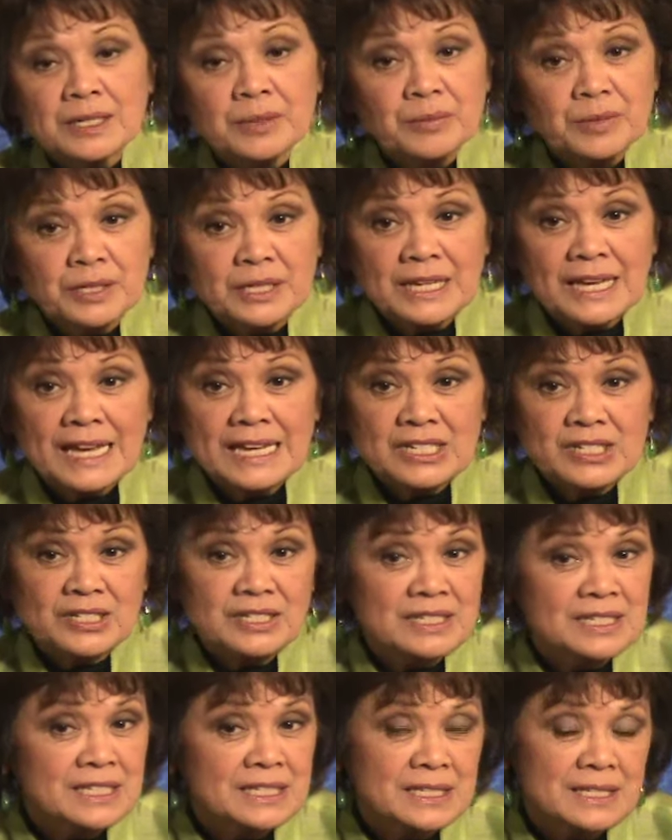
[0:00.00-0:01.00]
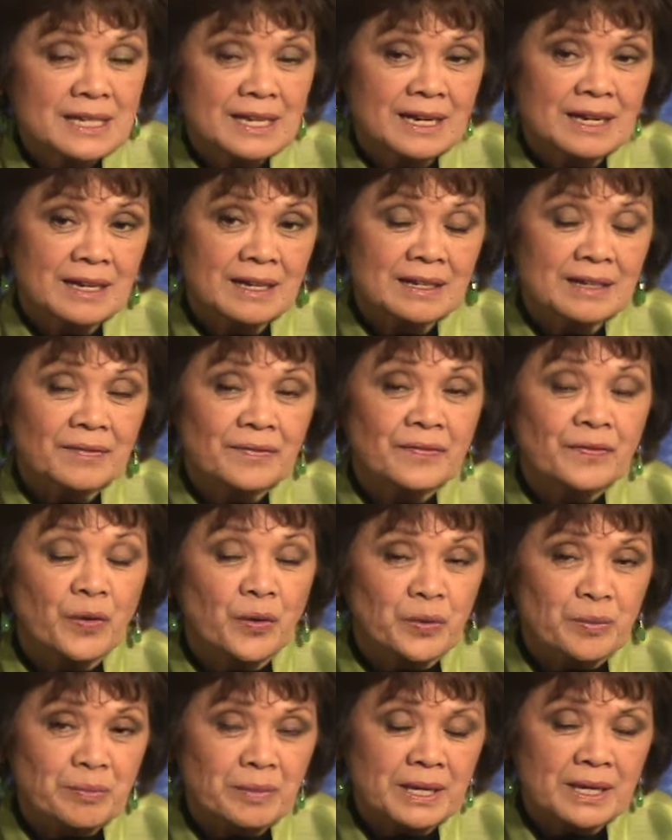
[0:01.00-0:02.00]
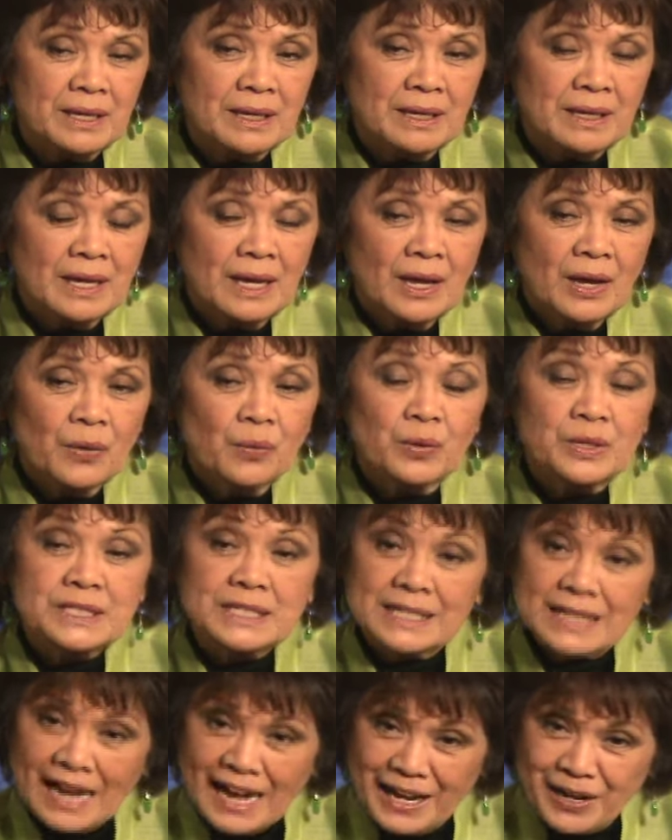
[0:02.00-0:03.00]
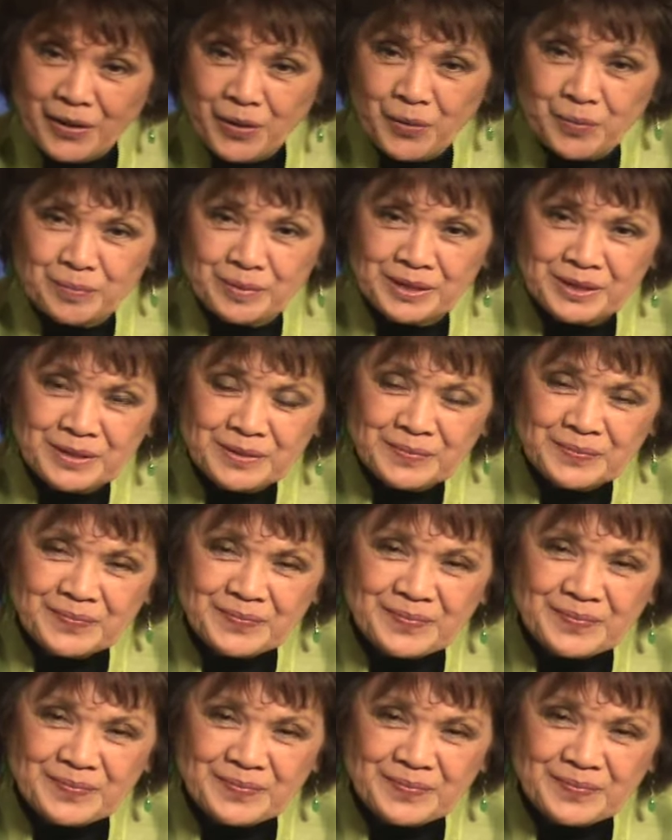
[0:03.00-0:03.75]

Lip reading: communications for me was an eye-opener.